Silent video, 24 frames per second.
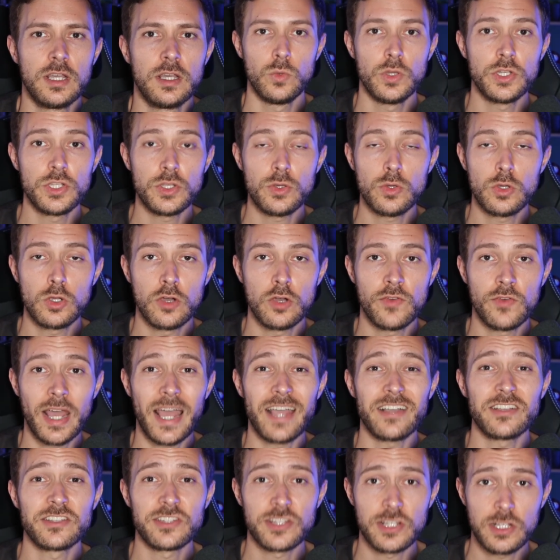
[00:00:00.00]
We do cover
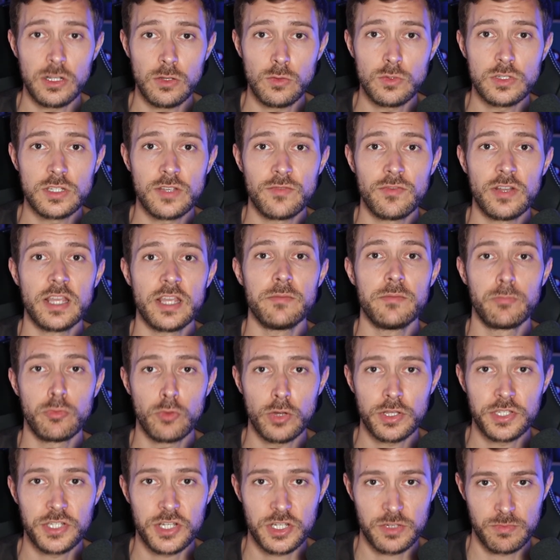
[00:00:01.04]
exclusively
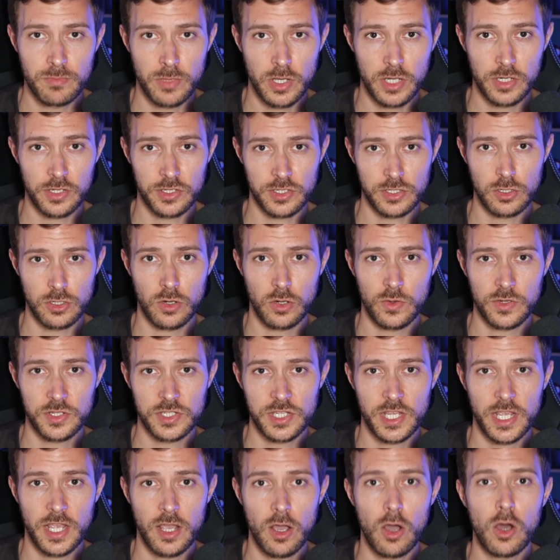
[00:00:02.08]
British murder
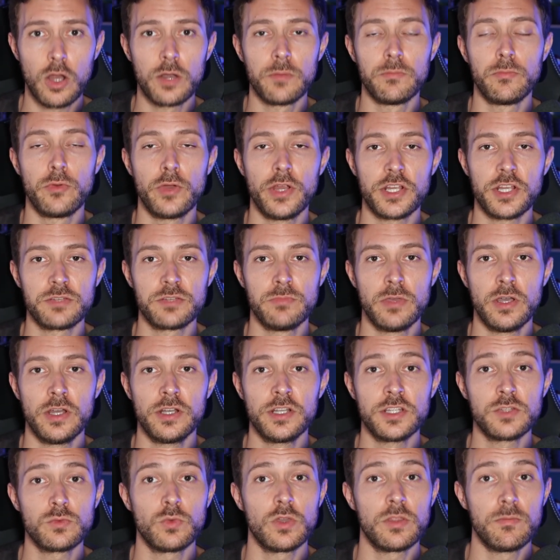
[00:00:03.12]
stories here on British
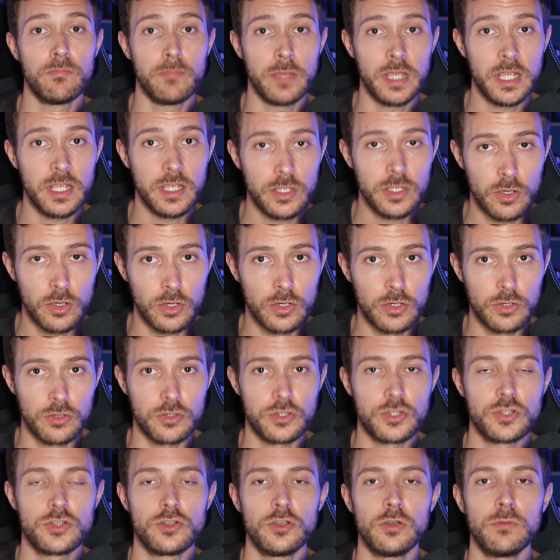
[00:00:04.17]
Murders with me, your
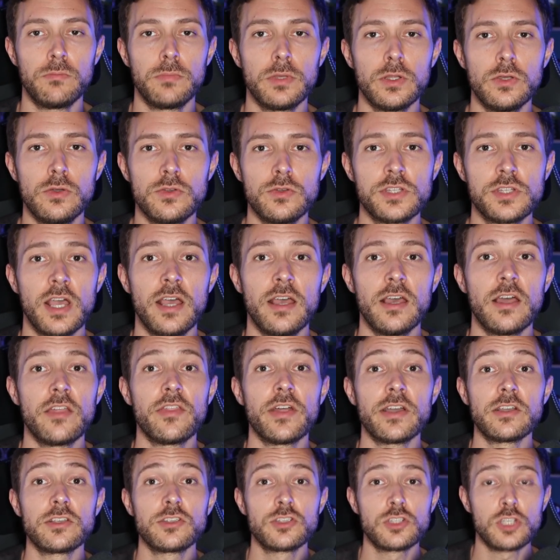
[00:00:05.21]
host Stuart Blues.
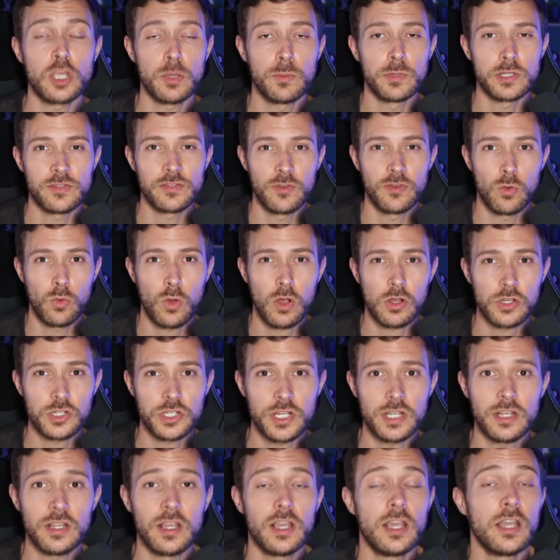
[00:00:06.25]
Thanks so much for
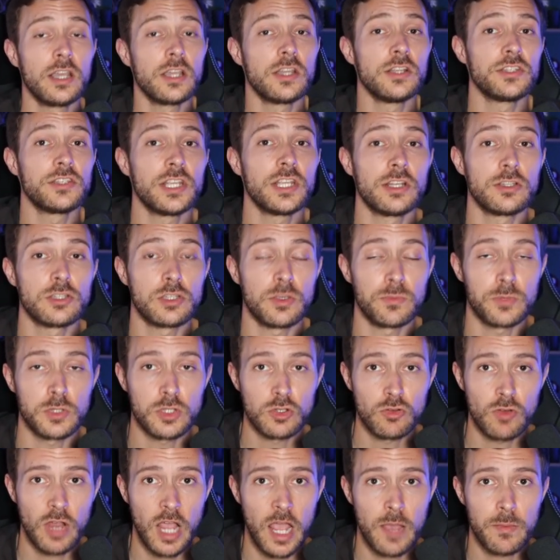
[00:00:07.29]
watching. Consider
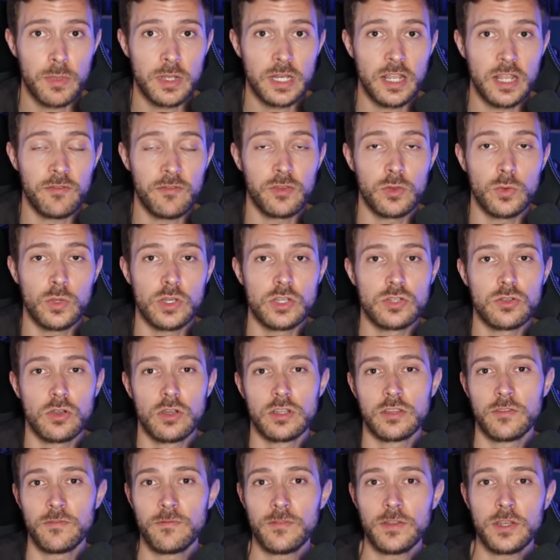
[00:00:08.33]
subscribing if you
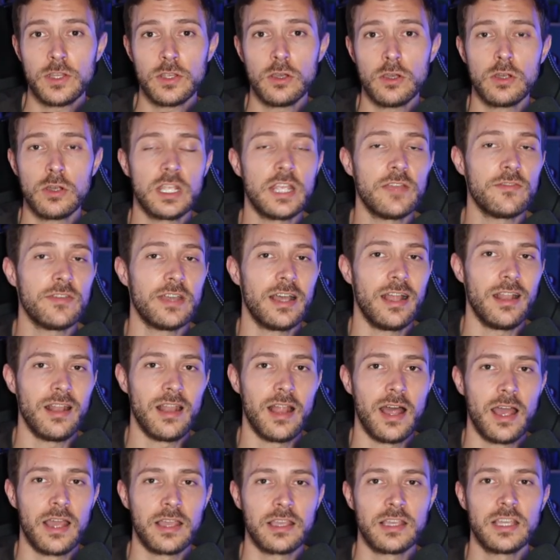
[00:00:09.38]
enjoyed the video. Give it a
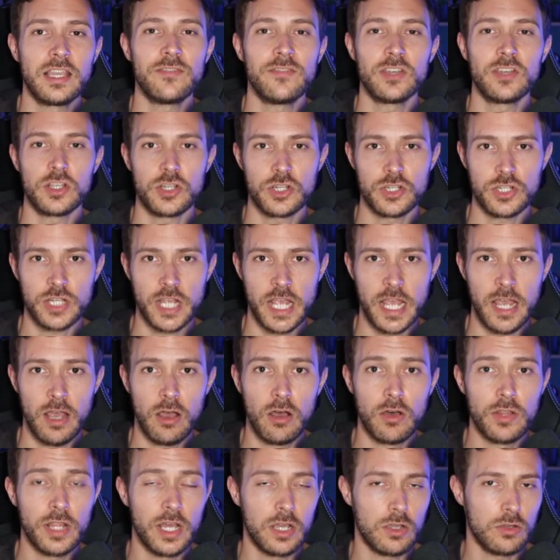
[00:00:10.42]
like, give it a share,
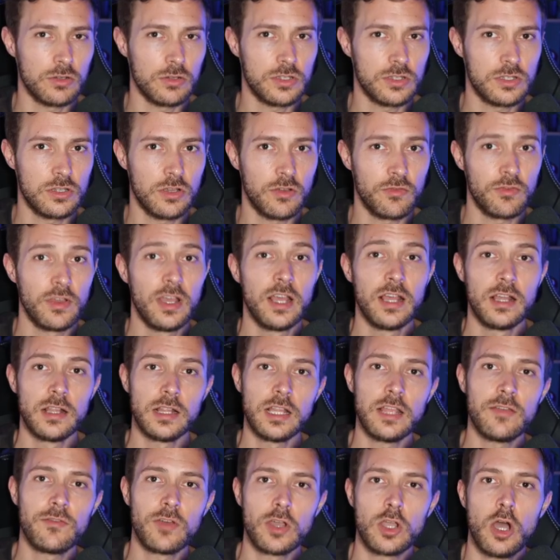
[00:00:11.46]
all that good stuff.
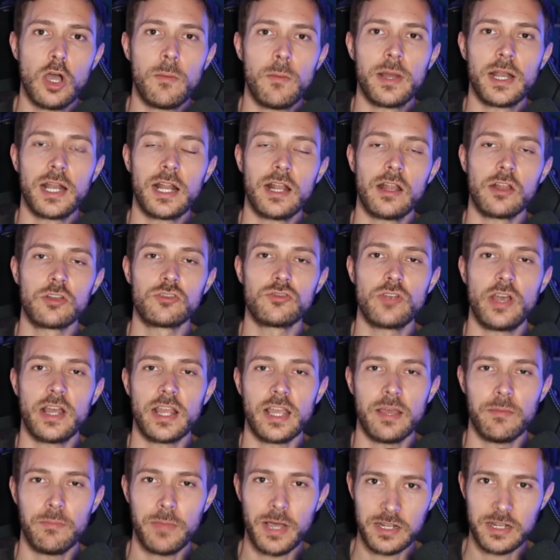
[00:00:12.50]
Leave a comment and I'll try to
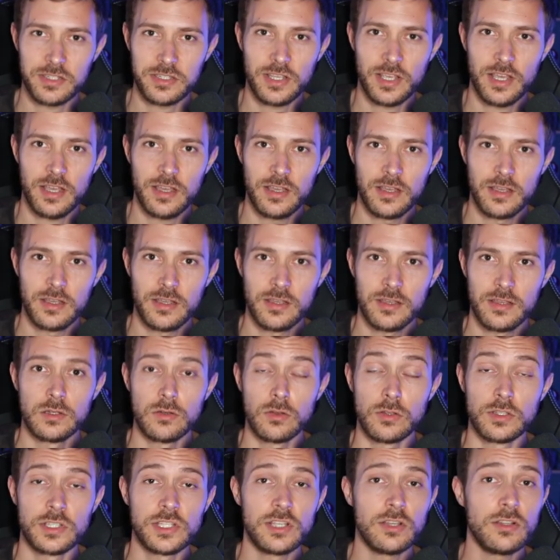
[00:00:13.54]
get back to you.
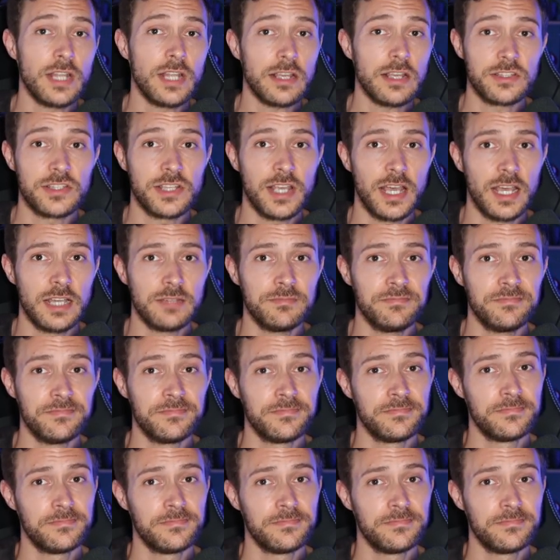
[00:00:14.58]
Until next time,